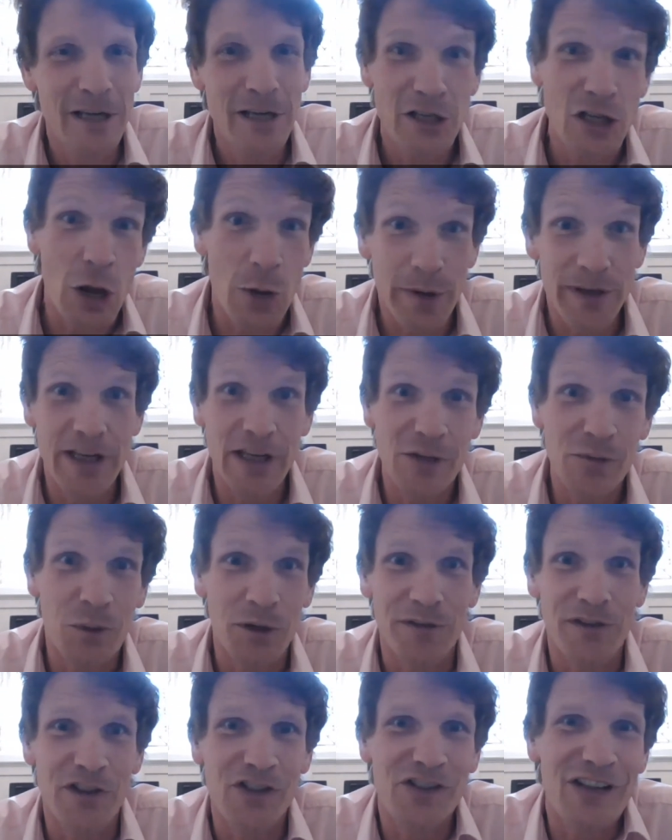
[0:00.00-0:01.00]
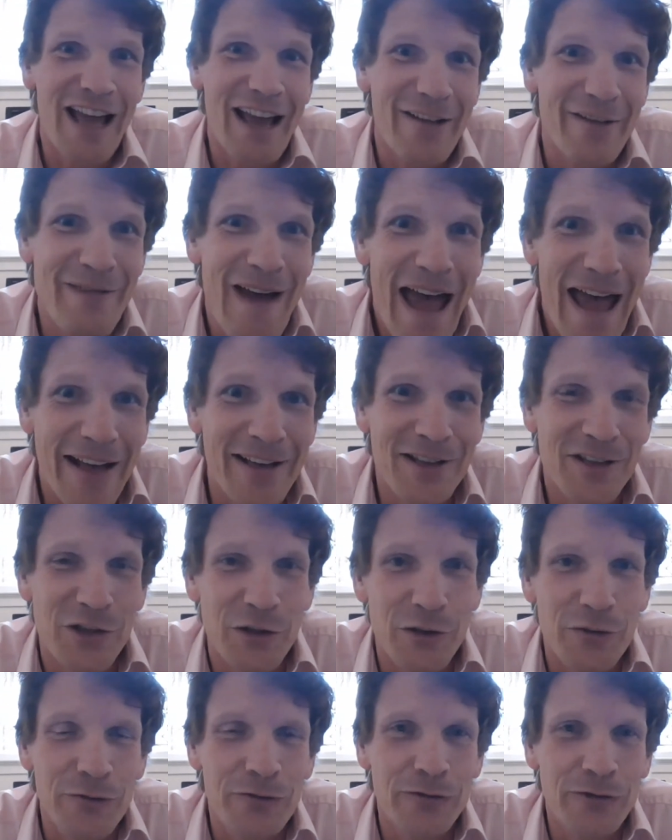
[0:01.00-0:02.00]
You know, it is one of the sad facts
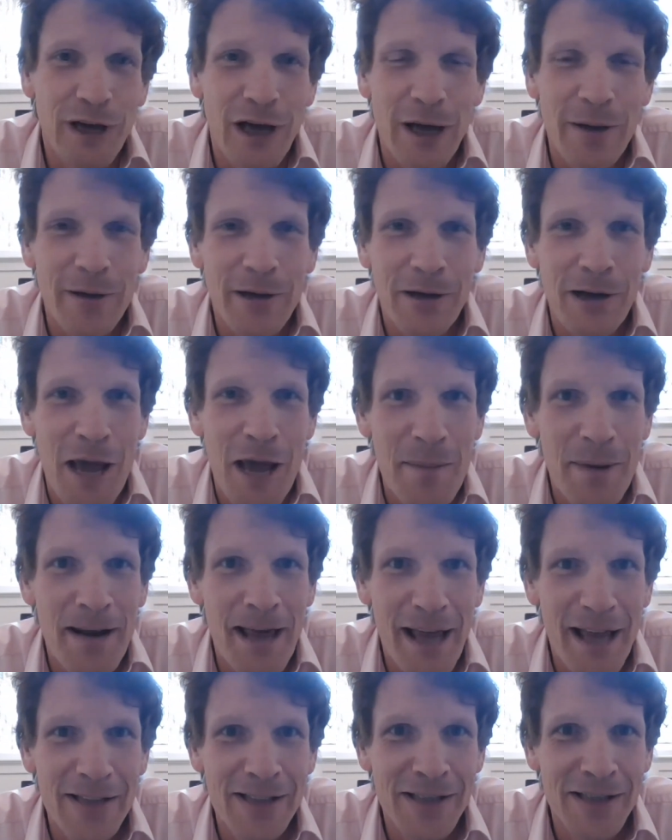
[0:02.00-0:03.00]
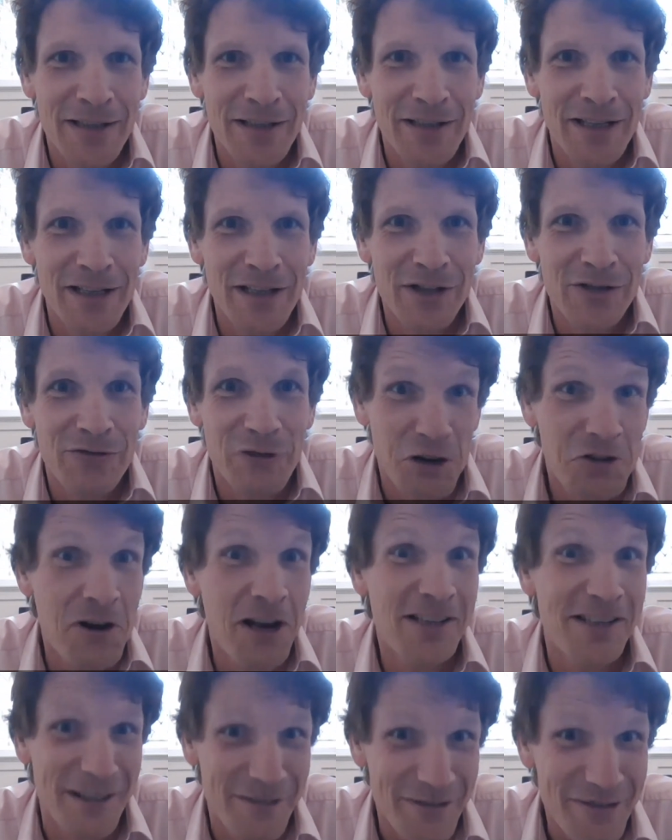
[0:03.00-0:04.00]
of our climate hazard that it's
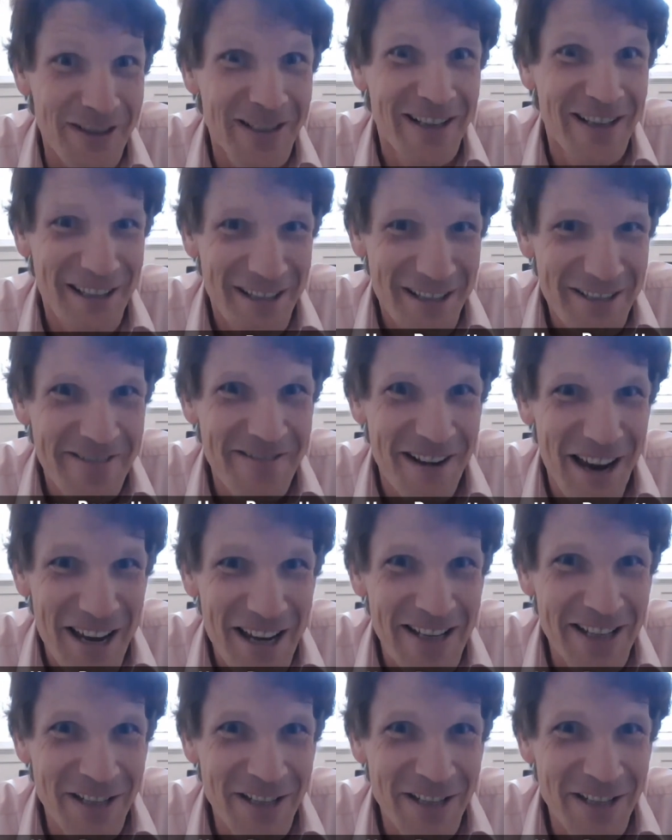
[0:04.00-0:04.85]
regressive, right?